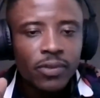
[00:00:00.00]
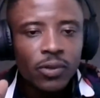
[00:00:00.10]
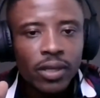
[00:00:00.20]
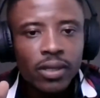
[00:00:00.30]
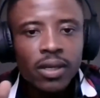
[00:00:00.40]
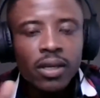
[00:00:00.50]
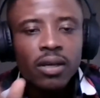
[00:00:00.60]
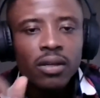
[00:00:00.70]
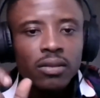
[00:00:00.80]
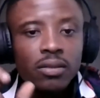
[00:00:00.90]
Okay.
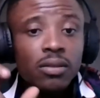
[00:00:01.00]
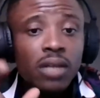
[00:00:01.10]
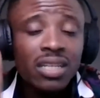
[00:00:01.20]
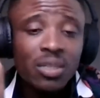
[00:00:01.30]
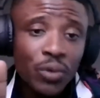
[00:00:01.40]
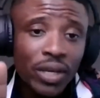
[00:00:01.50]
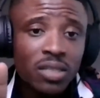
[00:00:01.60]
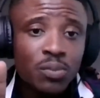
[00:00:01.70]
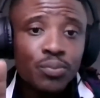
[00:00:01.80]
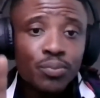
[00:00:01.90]

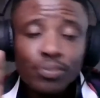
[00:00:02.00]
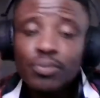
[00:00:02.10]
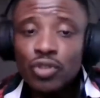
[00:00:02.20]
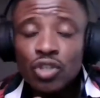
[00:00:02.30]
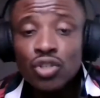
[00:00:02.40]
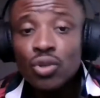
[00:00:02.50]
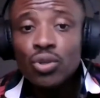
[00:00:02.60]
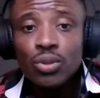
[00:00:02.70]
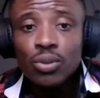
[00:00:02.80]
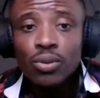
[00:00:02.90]
Anyways, just so
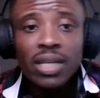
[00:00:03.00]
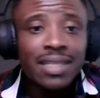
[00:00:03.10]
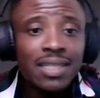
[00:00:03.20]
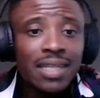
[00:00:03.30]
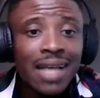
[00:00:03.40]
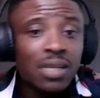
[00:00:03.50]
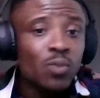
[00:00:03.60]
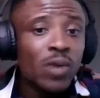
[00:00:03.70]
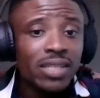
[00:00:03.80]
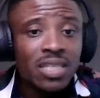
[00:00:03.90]
you know, LinkedIn ads are
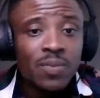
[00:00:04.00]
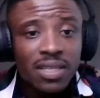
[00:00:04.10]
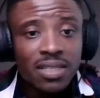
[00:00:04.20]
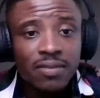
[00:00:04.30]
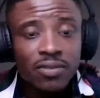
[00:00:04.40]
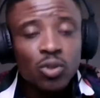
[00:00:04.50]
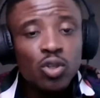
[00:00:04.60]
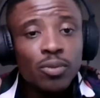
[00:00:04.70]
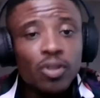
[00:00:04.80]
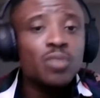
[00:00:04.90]
quite expensive. So
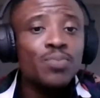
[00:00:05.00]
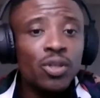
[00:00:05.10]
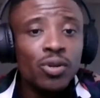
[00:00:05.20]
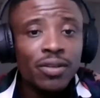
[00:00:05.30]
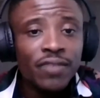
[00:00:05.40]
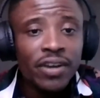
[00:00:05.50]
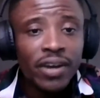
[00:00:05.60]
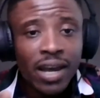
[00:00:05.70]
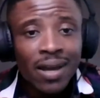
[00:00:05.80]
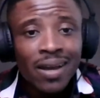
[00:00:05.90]
you must be on a
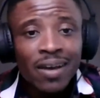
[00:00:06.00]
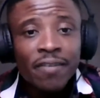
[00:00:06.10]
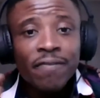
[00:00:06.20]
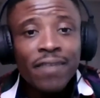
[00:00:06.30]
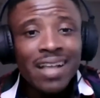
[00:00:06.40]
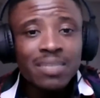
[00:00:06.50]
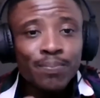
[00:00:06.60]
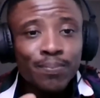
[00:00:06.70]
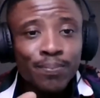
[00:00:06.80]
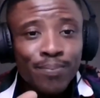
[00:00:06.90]
very fat
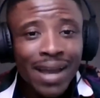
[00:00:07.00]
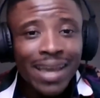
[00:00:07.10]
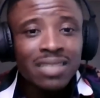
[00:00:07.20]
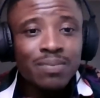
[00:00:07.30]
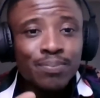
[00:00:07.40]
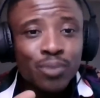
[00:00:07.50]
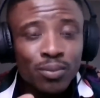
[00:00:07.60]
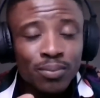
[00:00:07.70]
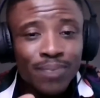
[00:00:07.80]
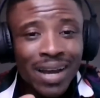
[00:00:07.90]
market
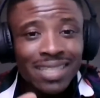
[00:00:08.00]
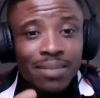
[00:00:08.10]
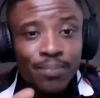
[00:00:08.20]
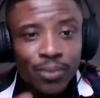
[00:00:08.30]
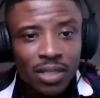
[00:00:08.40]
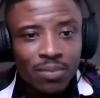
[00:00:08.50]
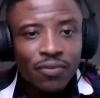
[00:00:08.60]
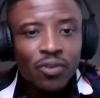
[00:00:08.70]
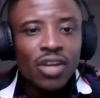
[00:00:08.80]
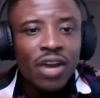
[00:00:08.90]
marketing budget
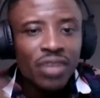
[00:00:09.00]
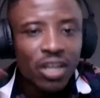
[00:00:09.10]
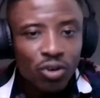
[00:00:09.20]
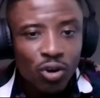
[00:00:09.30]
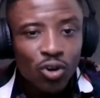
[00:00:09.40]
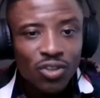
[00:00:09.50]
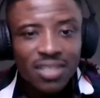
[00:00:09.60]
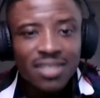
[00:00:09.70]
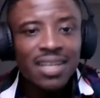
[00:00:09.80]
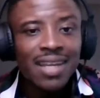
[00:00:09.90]
before you can really run
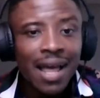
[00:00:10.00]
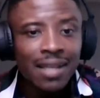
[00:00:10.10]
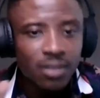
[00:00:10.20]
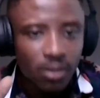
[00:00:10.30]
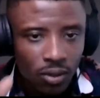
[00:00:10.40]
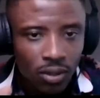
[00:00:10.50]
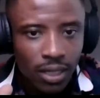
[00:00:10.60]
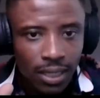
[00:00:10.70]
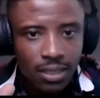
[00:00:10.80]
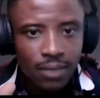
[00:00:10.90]
consistent ads
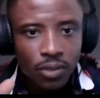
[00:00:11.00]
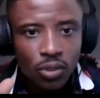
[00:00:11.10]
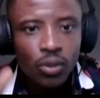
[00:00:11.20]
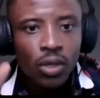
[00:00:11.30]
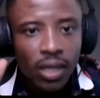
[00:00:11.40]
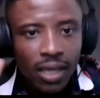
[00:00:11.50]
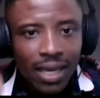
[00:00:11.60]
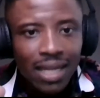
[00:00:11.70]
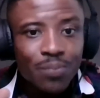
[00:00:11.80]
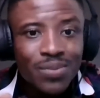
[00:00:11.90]
LinkedIn. So
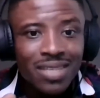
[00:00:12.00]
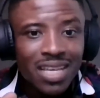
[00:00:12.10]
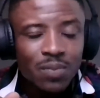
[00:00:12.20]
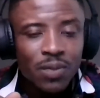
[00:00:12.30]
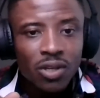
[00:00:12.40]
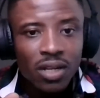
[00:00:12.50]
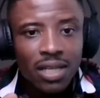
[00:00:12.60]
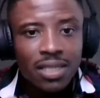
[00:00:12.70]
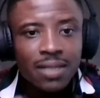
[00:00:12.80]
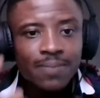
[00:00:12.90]
get a business page on
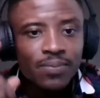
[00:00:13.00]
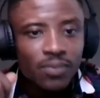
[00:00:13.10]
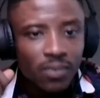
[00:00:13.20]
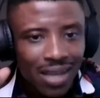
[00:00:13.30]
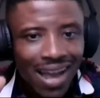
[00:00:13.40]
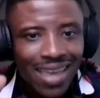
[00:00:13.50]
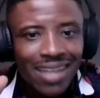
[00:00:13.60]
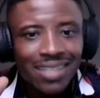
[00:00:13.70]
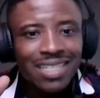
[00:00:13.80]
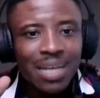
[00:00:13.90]
LinkedIn, hire
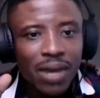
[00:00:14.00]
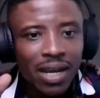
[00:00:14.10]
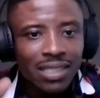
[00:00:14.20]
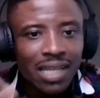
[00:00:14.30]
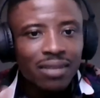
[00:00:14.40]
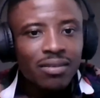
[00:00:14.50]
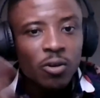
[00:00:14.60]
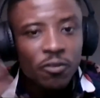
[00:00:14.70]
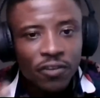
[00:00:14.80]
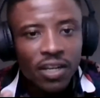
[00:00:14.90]
a digital marketer
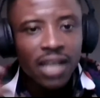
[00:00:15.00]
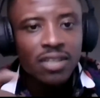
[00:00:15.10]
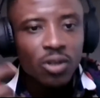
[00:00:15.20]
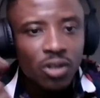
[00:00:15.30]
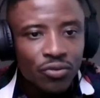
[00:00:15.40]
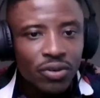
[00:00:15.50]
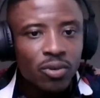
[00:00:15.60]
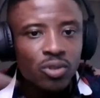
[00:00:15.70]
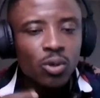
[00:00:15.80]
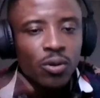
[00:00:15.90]
on freelance, on a
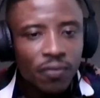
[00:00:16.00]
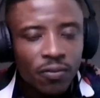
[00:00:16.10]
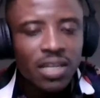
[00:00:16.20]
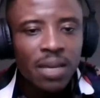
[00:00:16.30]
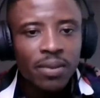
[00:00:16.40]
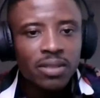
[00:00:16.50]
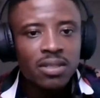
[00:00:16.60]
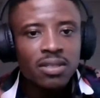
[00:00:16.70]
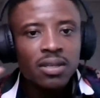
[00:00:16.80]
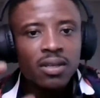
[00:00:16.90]
remote, or on full-time
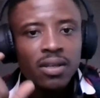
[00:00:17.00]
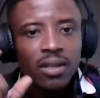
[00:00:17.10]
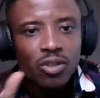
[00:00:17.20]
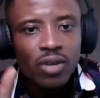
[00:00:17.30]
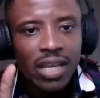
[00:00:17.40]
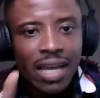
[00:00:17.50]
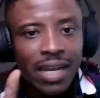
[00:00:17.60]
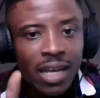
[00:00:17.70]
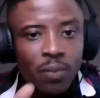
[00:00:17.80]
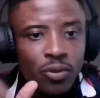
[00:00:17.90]
basis, so that I can
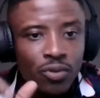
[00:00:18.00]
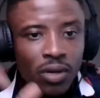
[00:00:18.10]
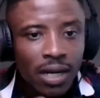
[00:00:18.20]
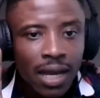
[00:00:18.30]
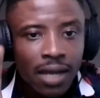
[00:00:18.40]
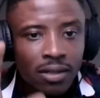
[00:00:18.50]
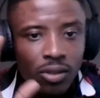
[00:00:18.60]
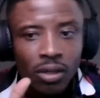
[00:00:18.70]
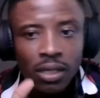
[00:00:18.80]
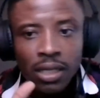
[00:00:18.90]
help you run an app
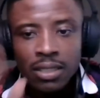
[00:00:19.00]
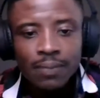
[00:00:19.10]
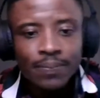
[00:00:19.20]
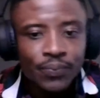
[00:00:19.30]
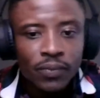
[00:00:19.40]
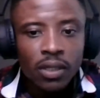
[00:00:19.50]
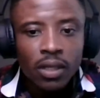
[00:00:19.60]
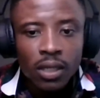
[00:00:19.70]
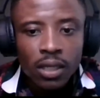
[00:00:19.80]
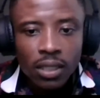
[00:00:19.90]
LinkedIn.
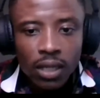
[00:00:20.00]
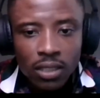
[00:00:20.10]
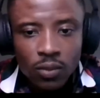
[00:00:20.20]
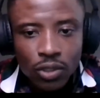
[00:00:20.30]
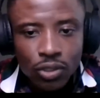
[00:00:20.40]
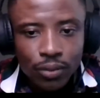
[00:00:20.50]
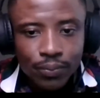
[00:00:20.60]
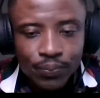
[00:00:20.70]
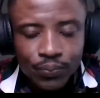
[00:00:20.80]
The next question,